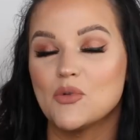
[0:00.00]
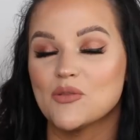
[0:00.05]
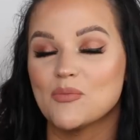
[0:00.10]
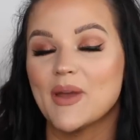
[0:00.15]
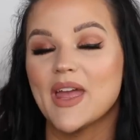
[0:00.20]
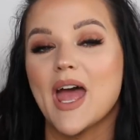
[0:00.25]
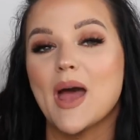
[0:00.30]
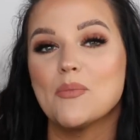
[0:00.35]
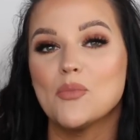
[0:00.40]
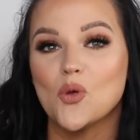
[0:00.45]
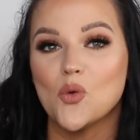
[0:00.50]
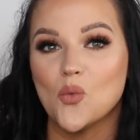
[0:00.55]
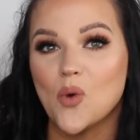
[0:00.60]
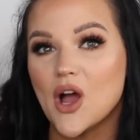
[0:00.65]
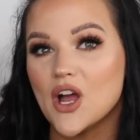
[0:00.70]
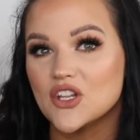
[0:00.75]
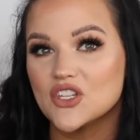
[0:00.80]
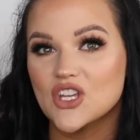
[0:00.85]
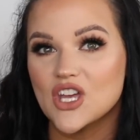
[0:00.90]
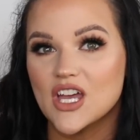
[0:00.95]
with my Apple
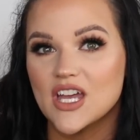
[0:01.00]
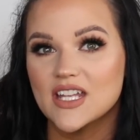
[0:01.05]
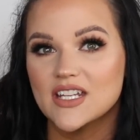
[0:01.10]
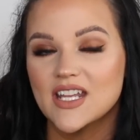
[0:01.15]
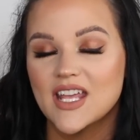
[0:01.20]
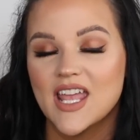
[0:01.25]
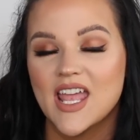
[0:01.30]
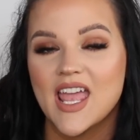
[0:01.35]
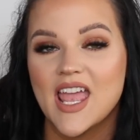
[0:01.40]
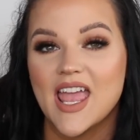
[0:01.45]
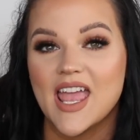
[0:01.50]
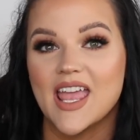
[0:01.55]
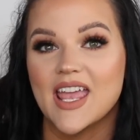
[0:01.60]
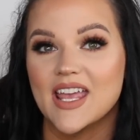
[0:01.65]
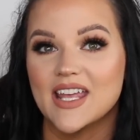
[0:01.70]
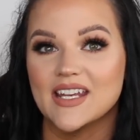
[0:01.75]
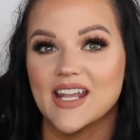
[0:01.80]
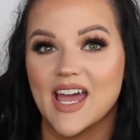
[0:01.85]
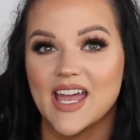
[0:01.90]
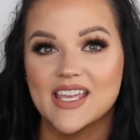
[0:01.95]
Watch on,
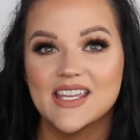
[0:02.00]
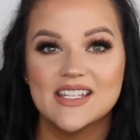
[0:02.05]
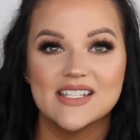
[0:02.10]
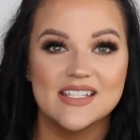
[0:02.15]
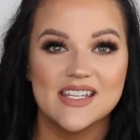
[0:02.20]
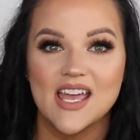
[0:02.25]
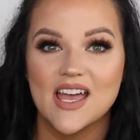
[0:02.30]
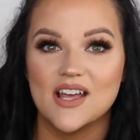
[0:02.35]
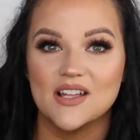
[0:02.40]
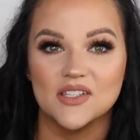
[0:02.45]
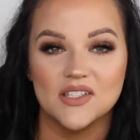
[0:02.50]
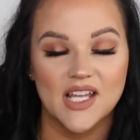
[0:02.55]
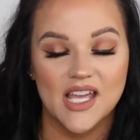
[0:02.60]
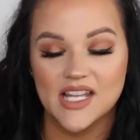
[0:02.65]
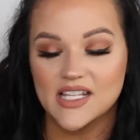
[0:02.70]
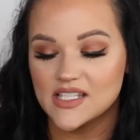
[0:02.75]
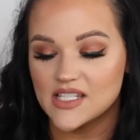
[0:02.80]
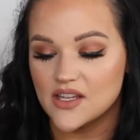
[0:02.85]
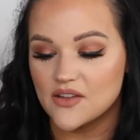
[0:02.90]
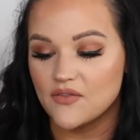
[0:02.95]
and I can tell
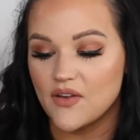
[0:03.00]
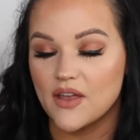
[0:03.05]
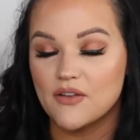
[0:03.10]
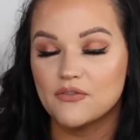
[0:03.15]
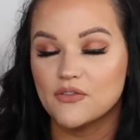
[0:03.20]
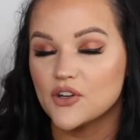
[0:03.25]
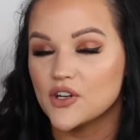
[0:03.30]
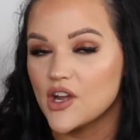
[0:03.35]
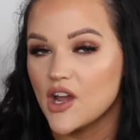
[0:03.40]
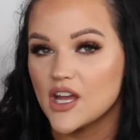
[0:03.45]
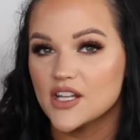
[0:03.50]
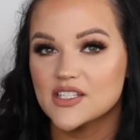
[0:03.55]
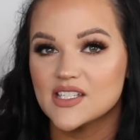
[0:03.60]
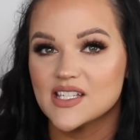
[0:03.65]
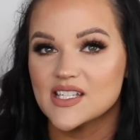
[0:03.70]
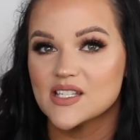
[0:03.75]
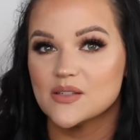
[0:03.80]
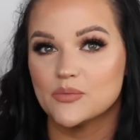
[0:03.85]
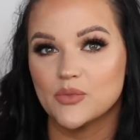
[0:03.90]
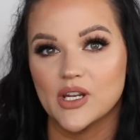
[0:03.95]
nights if I forgot
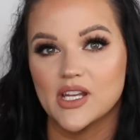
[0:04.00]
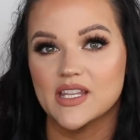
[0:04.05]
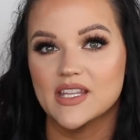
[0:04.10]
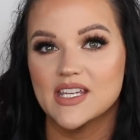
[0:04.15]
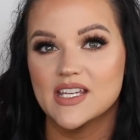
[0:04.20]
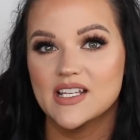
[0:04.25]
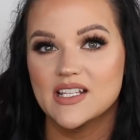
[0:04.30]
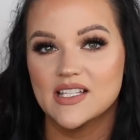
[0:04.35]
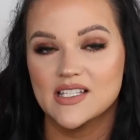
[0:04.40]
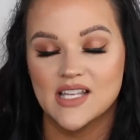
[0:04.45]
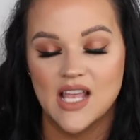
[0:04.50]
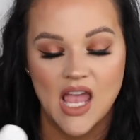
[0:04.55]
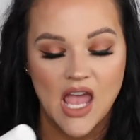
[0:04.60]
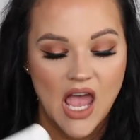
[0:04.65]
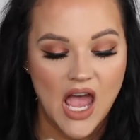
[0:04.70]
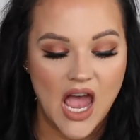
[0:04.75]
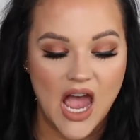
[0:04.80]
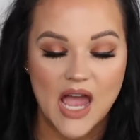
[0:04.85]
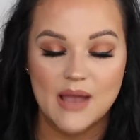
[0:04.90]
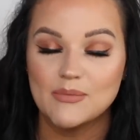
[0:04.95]
to spray this,
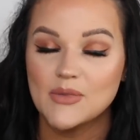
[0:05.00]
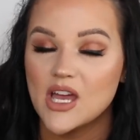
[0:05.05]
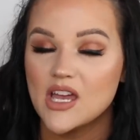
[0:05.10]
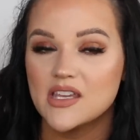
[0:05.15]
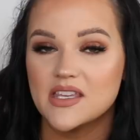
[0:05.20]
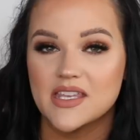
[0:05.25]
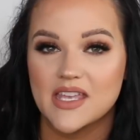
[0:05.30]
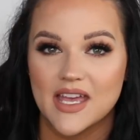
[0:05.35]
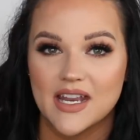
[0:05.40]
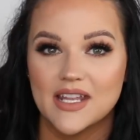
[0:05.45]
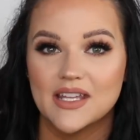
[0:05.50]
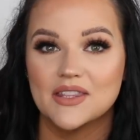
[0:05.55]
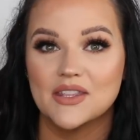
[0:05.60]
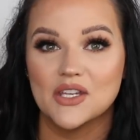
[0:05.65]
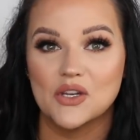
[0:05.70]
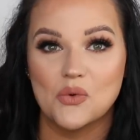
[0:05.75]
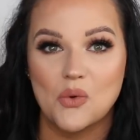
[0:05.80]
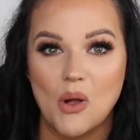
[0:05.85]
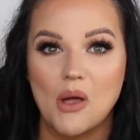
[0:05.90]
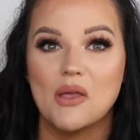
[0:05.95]
I'm not getting
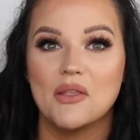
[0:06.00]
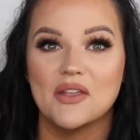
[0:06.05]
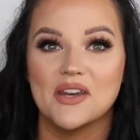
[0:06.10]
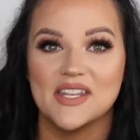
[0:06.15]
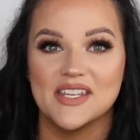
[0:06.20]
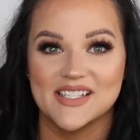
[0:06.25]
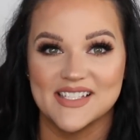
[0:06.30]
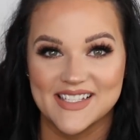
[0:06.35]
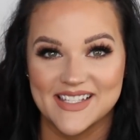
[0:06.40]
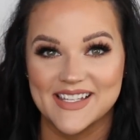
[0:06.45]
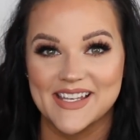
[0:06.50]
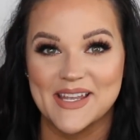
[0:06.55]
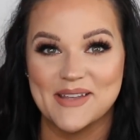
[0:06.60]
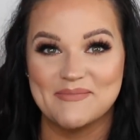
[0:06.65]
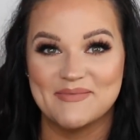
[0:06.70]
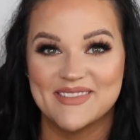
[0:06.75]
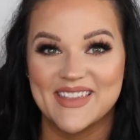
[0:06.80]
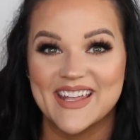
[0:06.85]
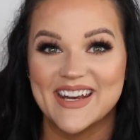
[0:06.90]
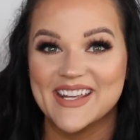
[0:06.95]
the quality
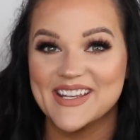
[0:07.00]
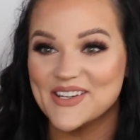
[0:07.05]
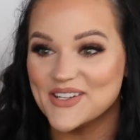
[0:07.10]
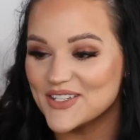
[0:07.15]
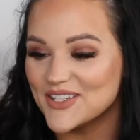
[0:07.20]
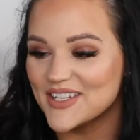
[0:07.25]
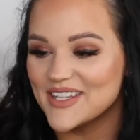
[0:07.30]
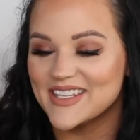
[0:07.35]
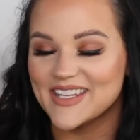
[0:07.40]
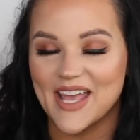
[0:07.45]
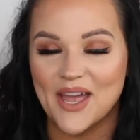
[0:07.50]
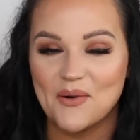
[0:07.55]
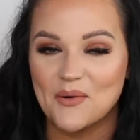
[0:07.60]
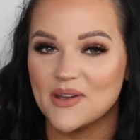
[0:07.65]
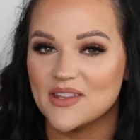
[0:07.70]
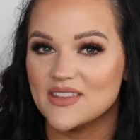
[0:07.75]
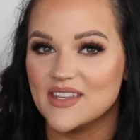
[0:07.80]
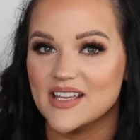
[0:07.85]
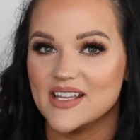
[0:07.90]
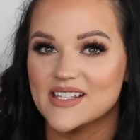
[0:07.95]
sleep that I usually get
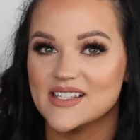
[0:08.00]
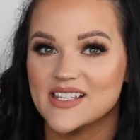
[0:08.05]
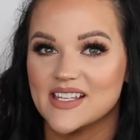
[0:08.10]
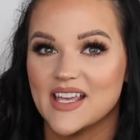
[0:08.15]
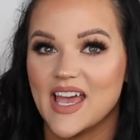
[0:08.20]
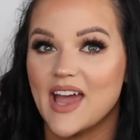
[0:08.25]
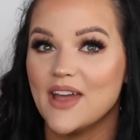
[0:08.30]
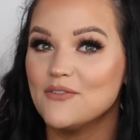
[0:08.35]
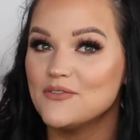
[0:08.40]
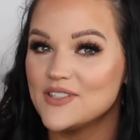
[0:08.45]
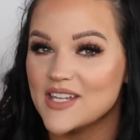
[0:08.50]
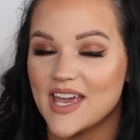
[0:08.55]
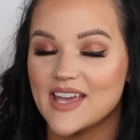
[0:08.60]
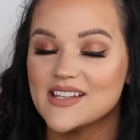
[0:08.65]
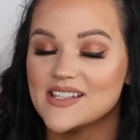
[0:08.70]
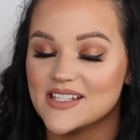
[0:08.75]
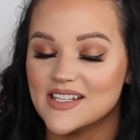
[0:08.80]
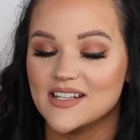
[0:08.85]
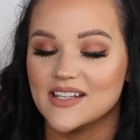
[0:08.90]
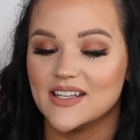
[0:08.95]
with this. I've
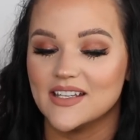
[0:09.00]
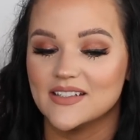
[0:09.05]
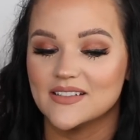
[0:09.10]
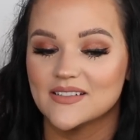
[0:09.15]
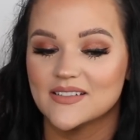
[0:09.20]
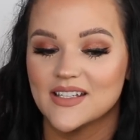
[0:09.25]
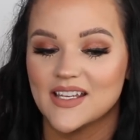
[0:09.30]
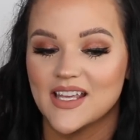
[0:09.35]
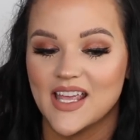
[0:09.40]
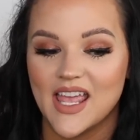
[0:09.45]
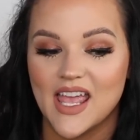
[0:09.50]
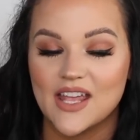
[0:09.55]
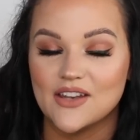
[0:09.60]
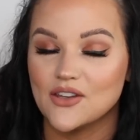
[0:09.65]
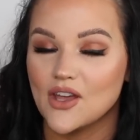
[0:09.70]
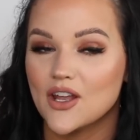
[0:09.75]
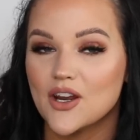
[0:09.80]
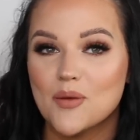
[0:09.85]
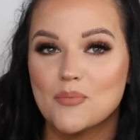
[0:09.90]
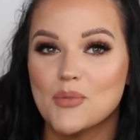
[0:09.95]
tested it and
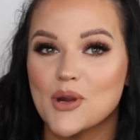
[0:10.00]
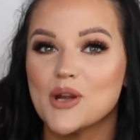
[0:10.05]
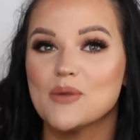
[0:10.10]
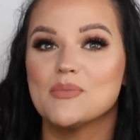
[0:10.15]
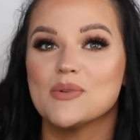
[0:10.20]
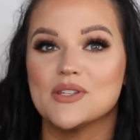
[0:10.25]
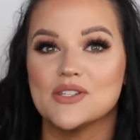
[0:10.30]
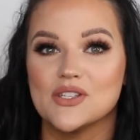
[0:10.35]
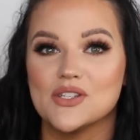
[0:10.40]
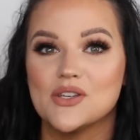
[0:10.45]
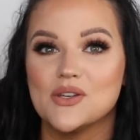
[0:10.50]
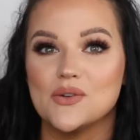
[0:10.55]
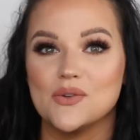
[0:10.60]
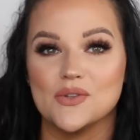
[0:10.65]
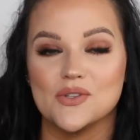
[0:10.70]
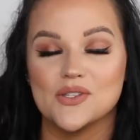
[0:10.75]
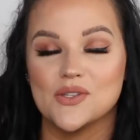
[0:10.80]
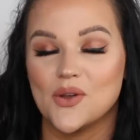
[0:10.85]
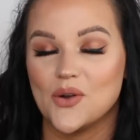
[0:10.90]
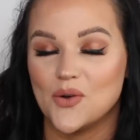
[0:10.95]
not on purpose
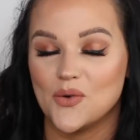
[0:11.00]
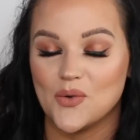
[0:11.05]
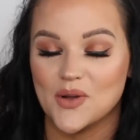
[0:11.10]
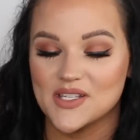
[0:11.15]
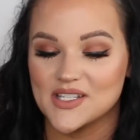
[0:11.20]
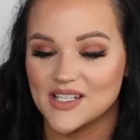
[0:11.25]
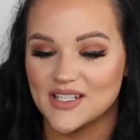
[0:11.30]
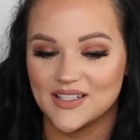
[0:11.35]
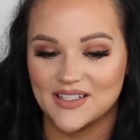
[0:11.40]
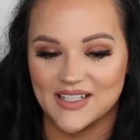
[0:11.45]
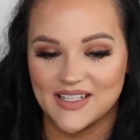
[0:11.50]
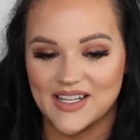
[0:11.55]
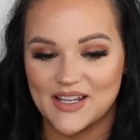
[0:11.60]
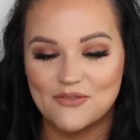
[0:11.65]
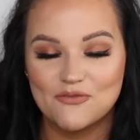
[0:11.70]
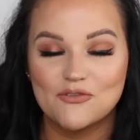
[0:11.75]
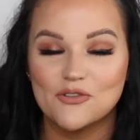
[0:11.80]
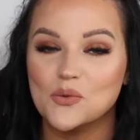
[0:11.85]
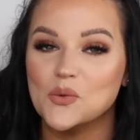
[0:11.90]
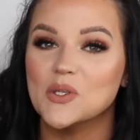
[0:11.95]
too, so it wasn't
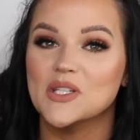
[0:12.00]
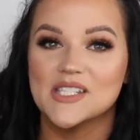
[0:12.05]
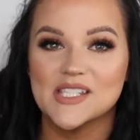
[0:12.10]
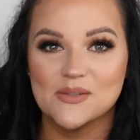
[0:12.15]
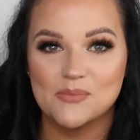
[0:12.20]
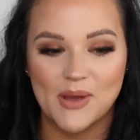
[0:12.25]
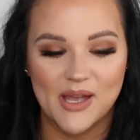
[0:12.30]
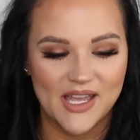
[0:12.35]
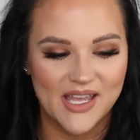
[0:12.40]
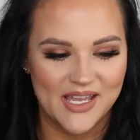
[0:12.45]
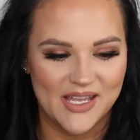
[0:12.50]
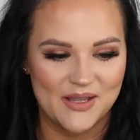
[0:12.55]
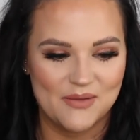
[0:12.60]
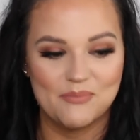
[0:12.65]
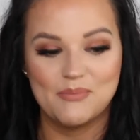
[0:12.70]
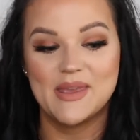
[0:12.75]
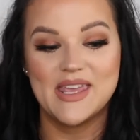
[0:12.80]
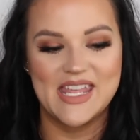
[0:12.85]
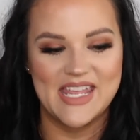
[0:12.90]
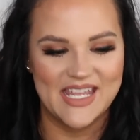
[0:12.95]
influenced by
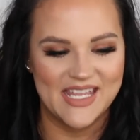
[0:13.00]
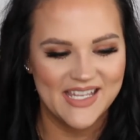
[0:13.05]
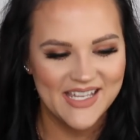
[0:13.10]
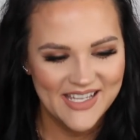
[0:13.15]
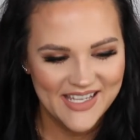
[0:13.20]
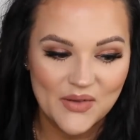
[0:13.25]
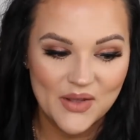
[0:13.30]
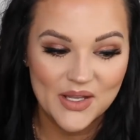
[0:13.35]
me.